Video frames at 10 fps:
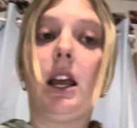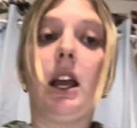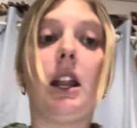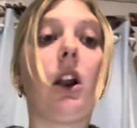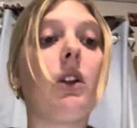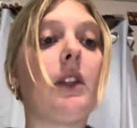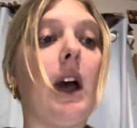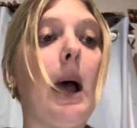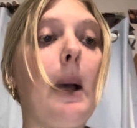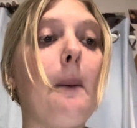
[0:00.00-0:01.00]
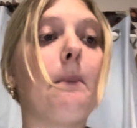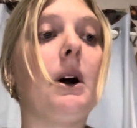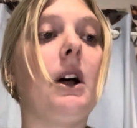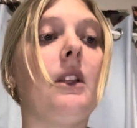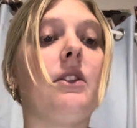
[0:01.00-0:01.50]
not only that,
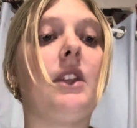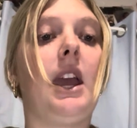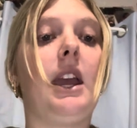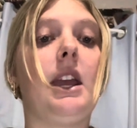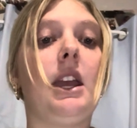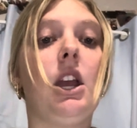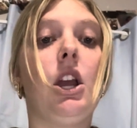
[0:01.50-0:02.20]
but they